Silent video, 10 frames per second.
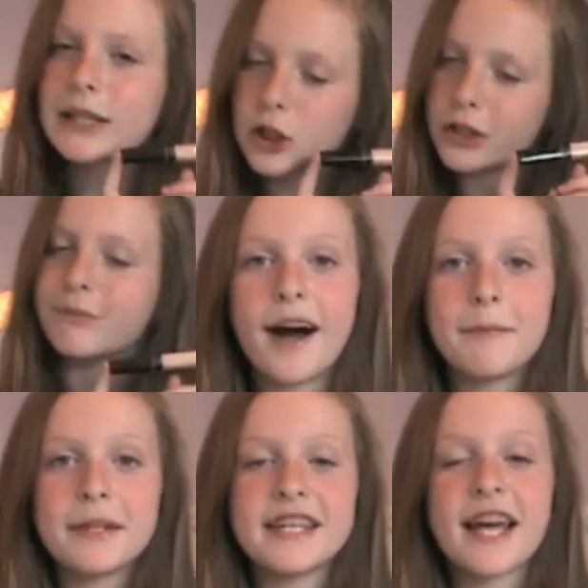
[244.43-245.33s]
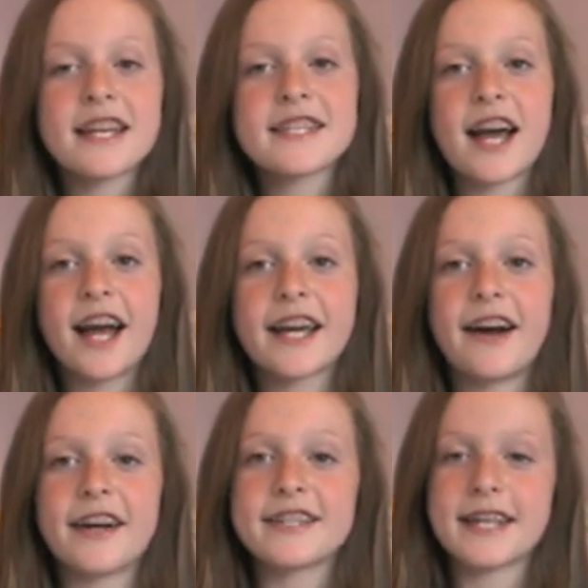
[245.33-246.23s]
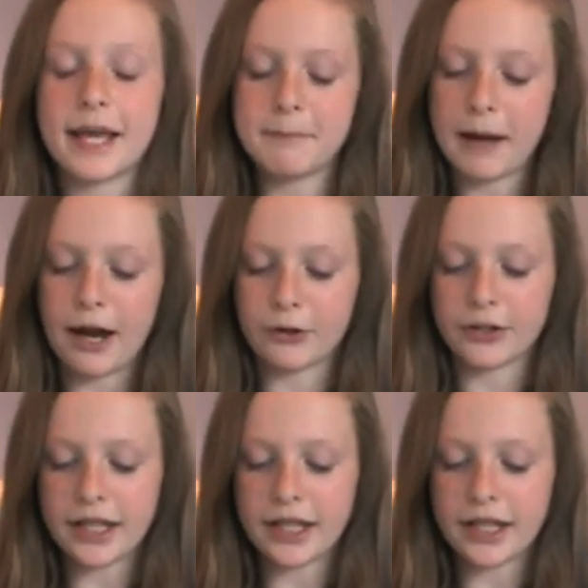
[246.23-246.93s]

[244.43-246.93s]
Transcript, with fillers: Good. Um, next I got a powder,